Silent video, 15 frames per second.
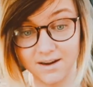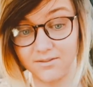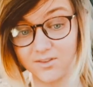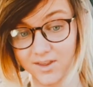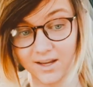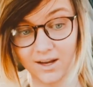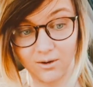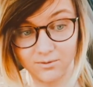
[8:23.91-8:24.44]

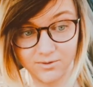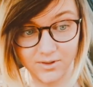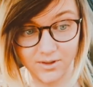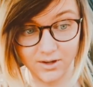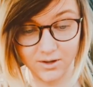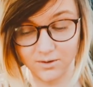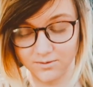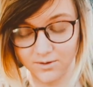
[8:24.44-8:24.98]
everything out for
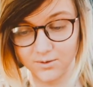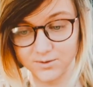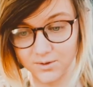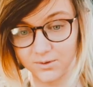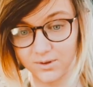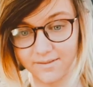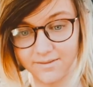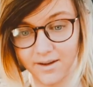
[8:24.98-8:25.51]
the good of those
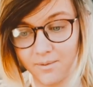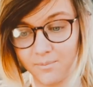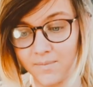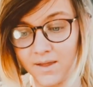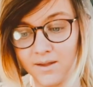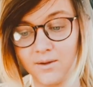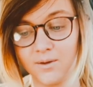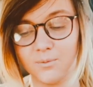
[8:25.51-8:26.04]
who love
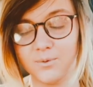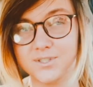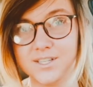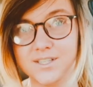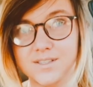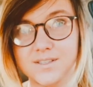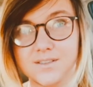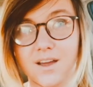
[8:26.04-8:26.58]
Him, which
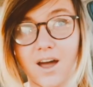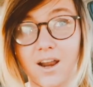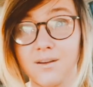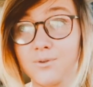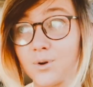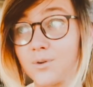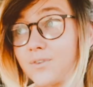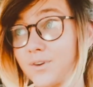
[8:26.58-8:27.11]
is
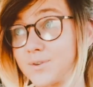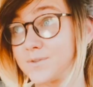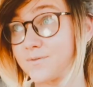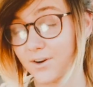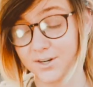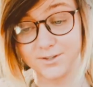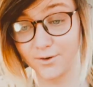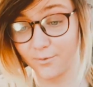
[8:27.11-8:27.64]
kind of an overused
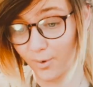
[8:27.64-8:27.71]
verse.